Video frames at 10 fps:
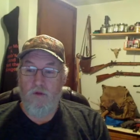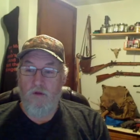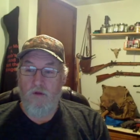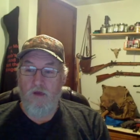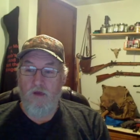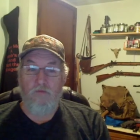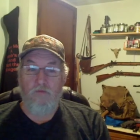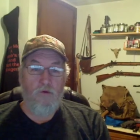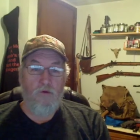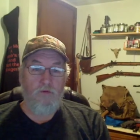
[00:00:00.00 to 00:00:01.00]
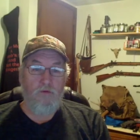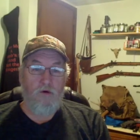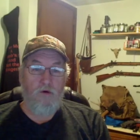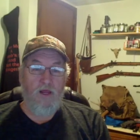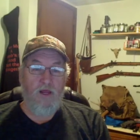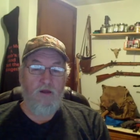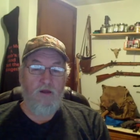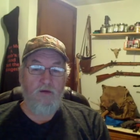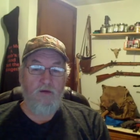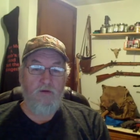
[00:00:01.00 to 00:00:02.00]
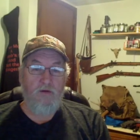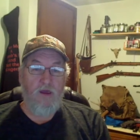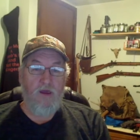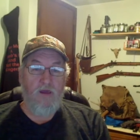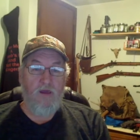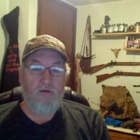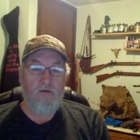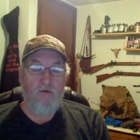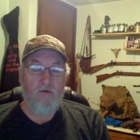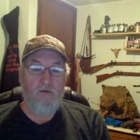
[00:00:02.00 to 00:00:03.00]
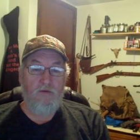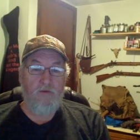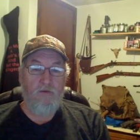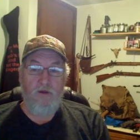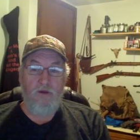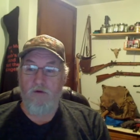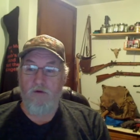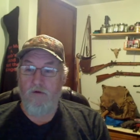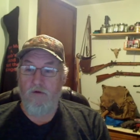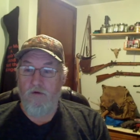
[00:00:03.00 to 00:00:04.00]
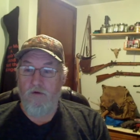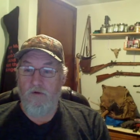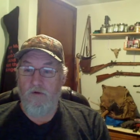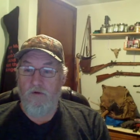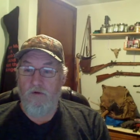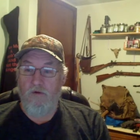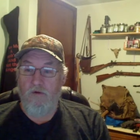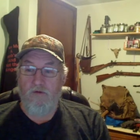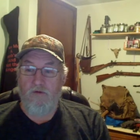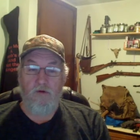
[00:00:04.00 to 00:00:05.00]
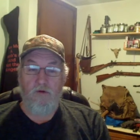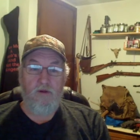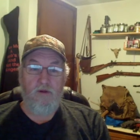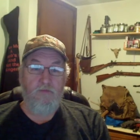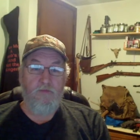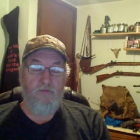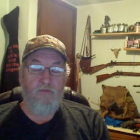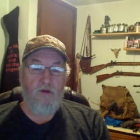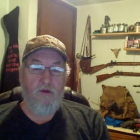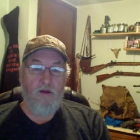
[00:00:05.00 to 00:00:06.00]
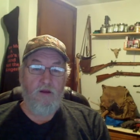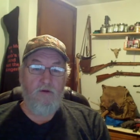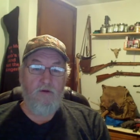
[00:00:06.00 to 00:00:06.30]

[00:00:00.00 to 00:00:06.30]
Yep, cruise all day night, still have gas for the rest of the week, as long as you keep your foot out of it.